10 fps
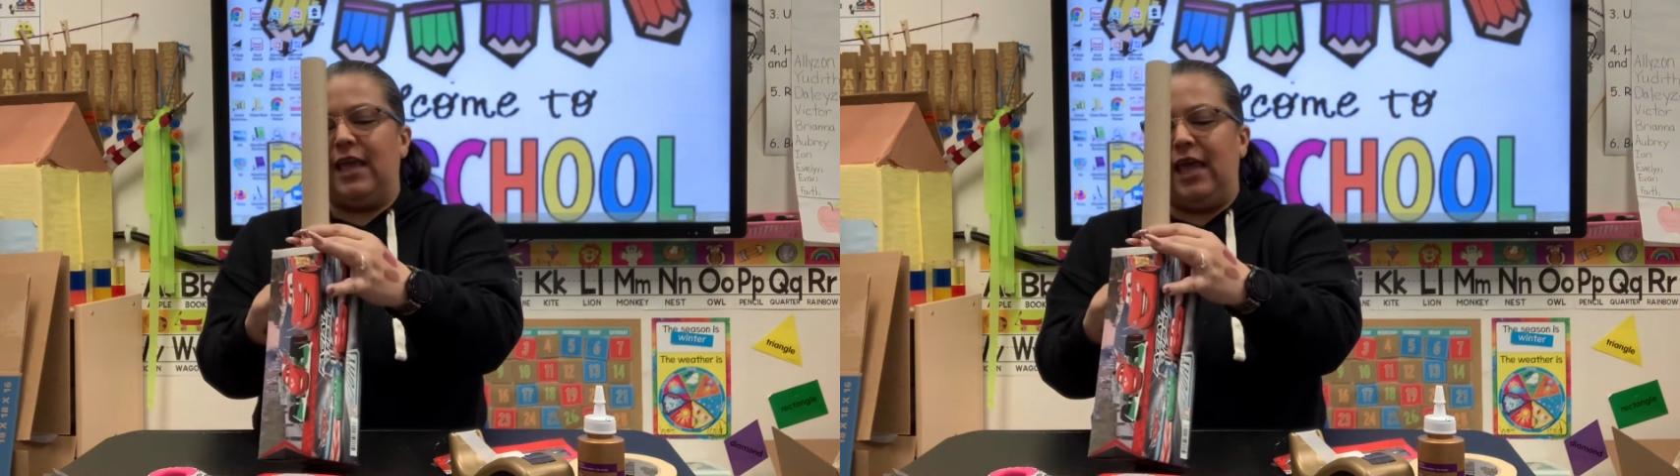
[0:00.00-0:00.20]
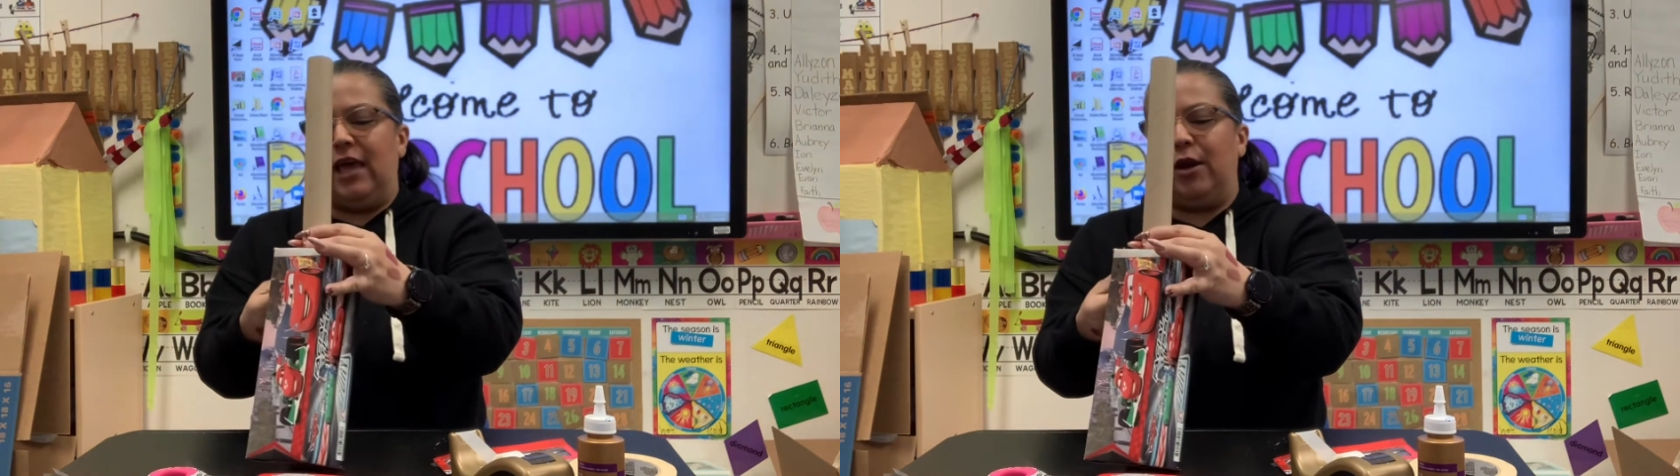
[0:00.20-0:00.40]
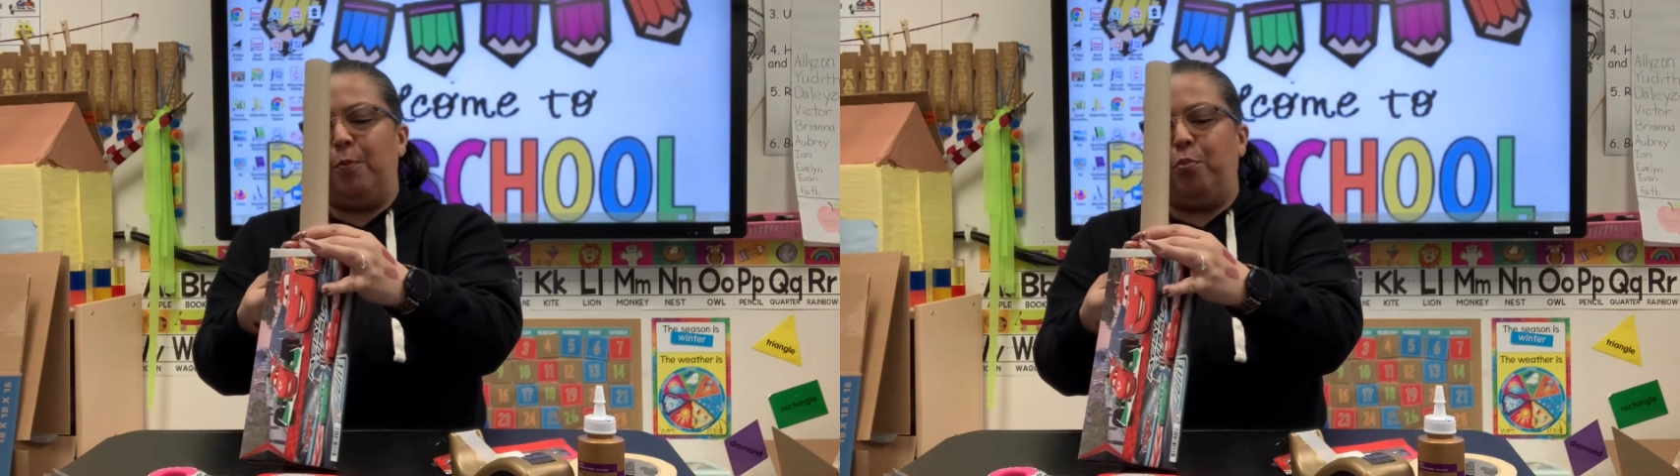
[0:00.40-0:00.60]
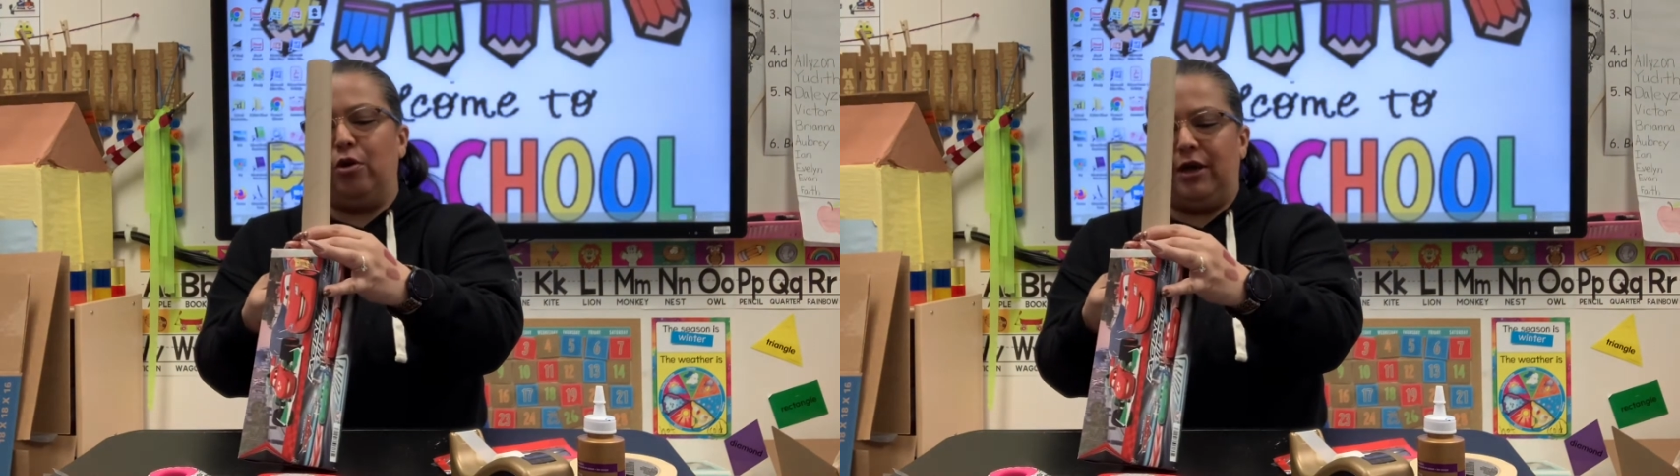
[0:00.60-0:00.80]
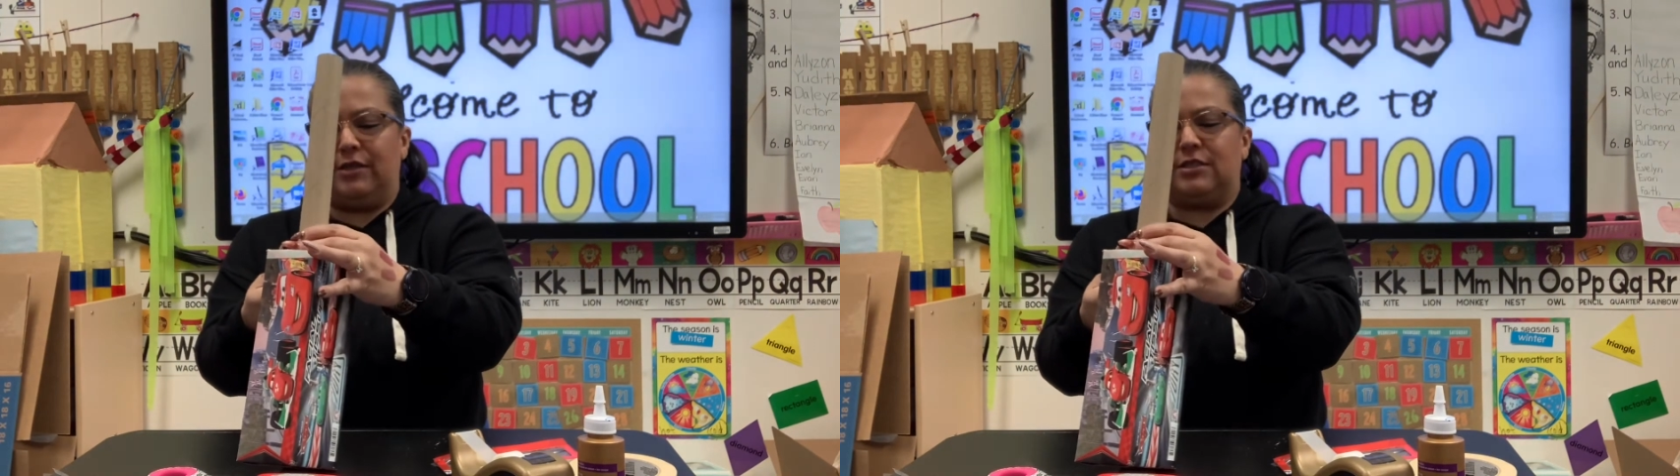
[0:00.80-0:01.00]
and
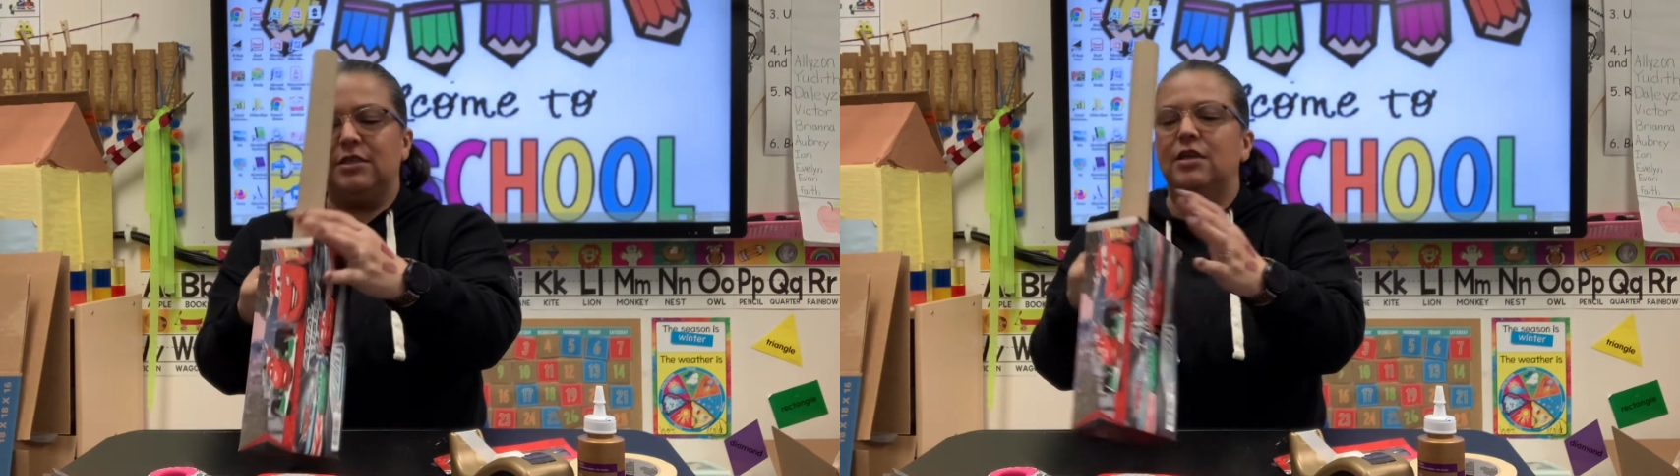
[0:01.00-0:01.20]
put.